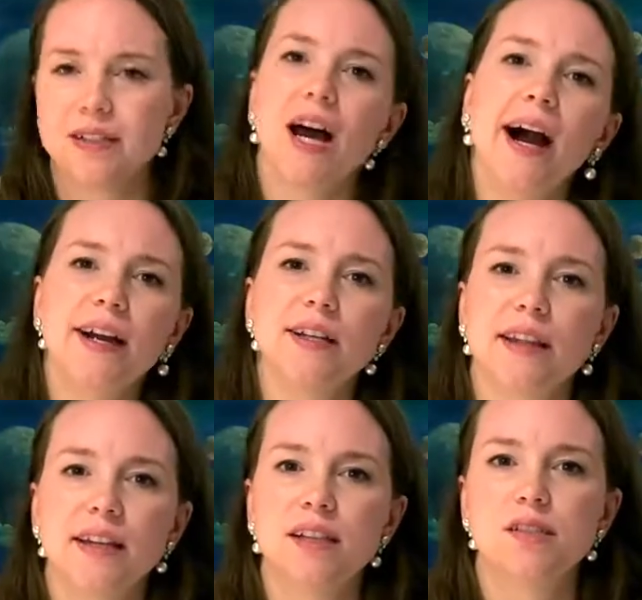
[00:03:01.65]
tired,
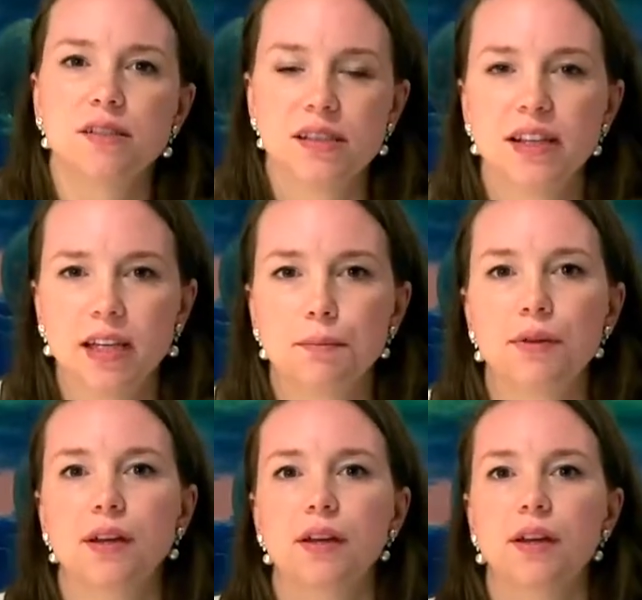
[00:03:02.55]
they need to sleep,
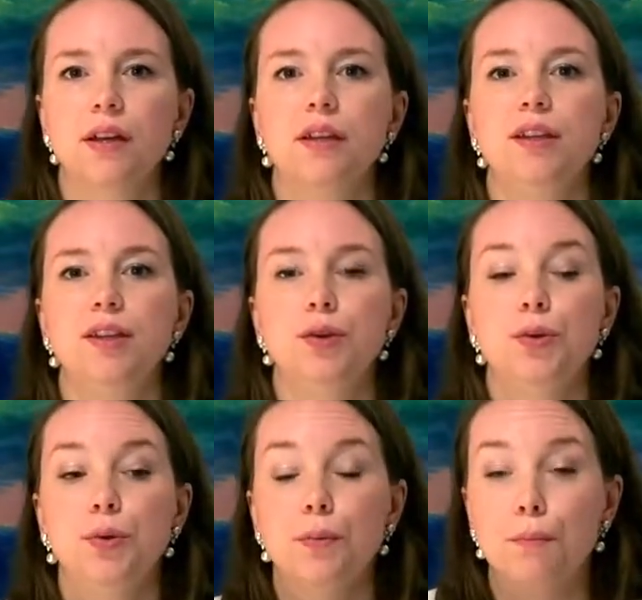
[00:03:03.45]

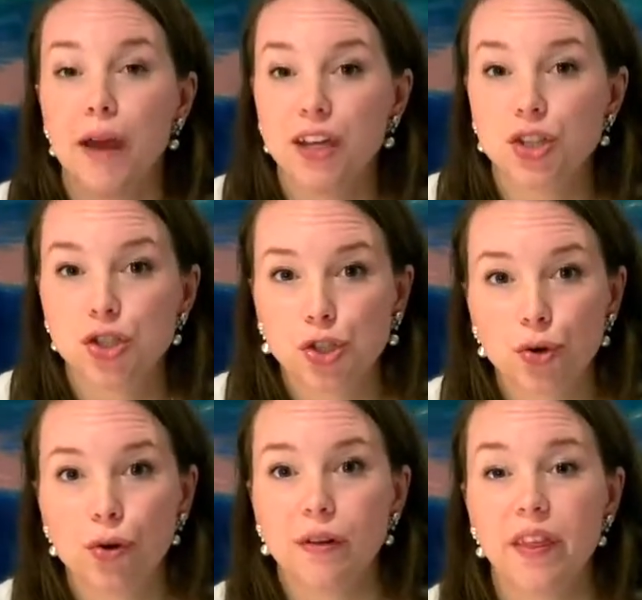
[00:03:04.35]
you make
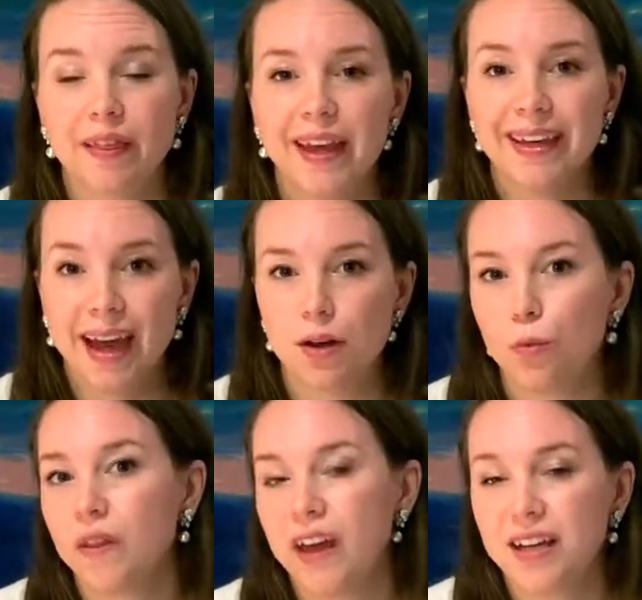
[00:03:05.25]
sure that they get
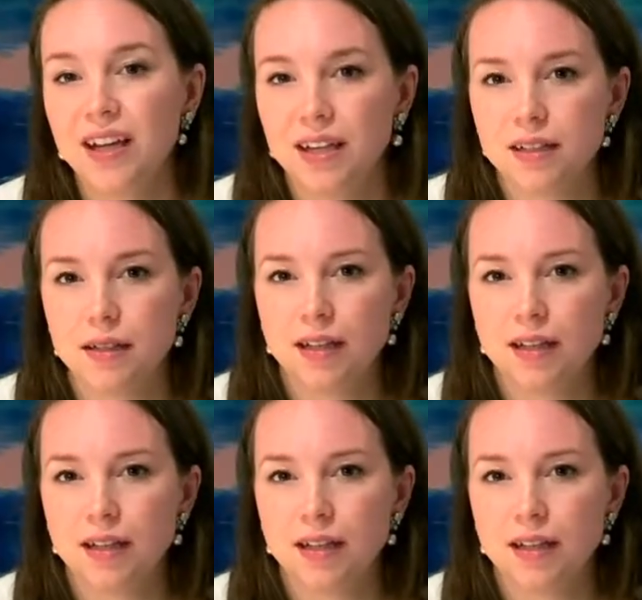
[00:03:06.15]
what they need.